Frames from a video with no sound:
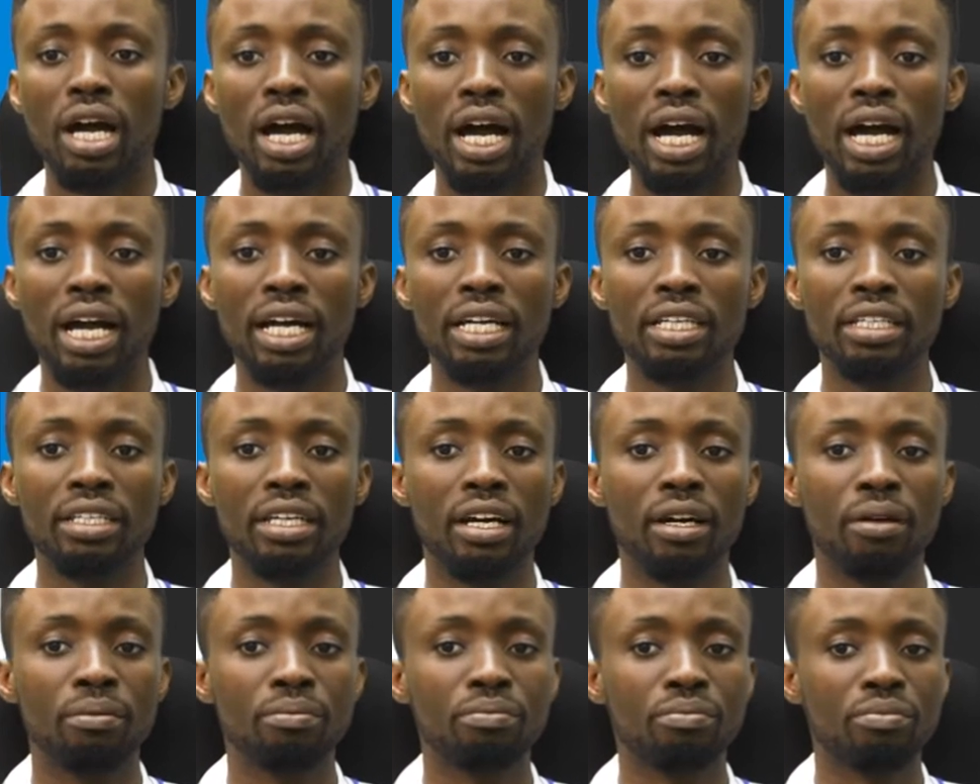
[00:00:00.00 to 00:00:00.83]
And
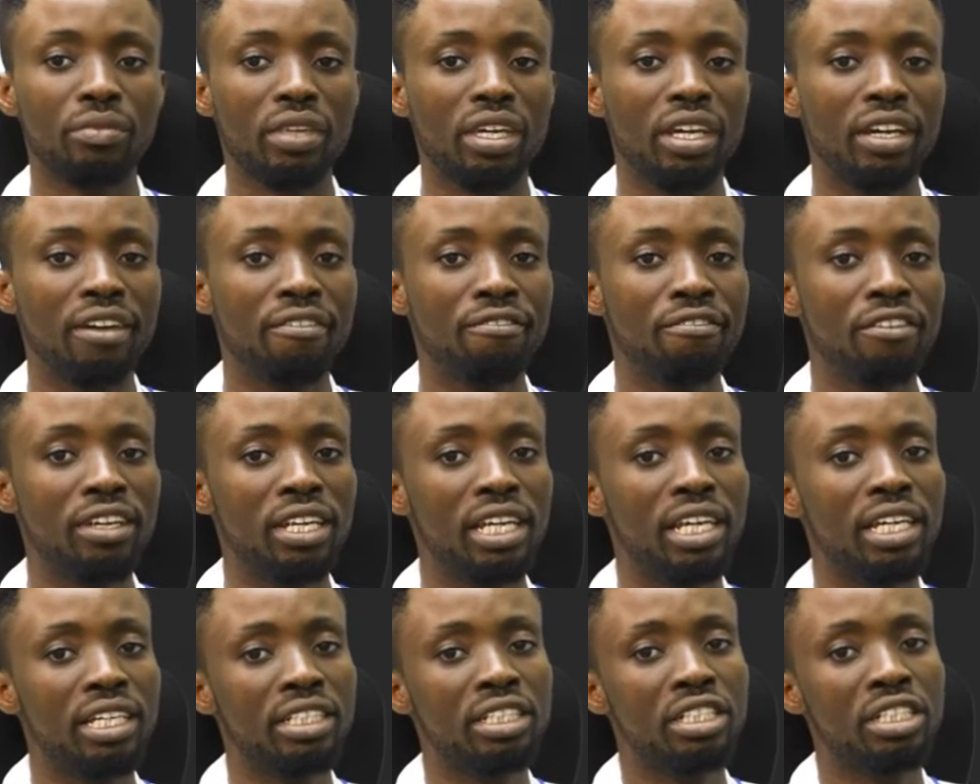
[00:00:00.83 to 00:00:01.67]
a
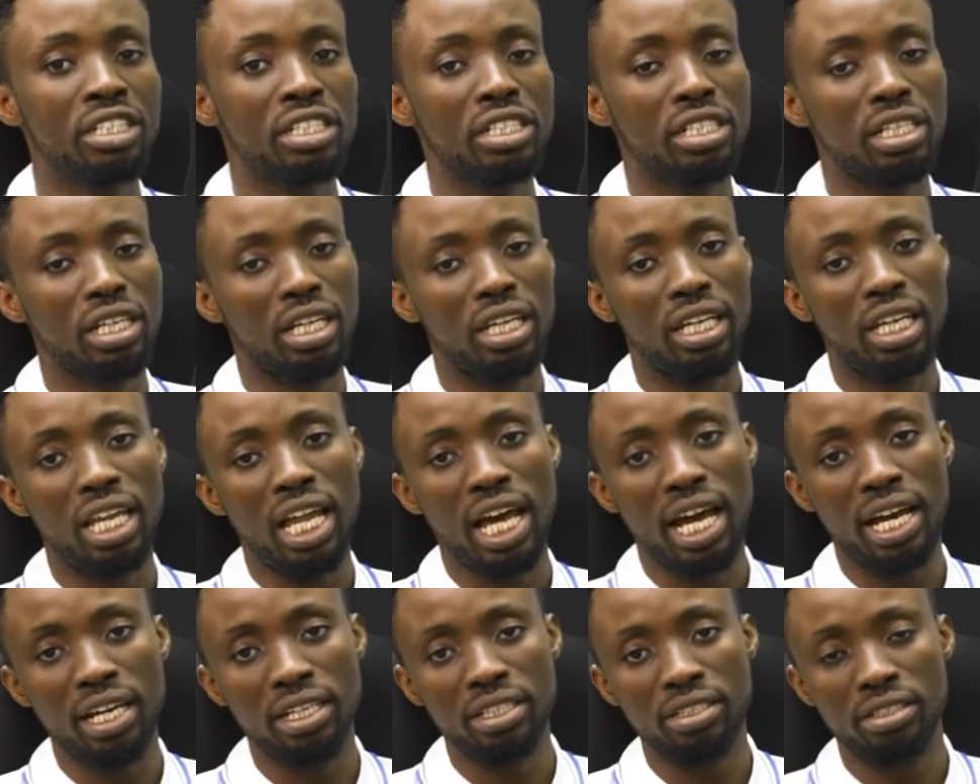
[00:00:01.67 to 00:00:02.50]
village
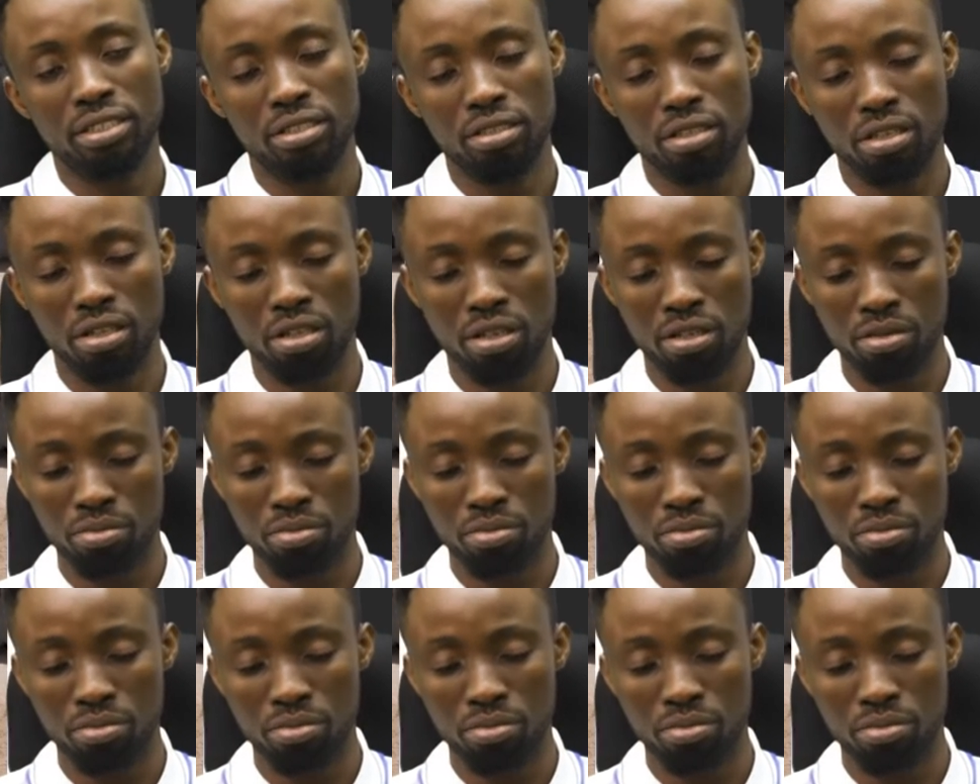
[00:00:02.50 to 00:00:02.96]
lacks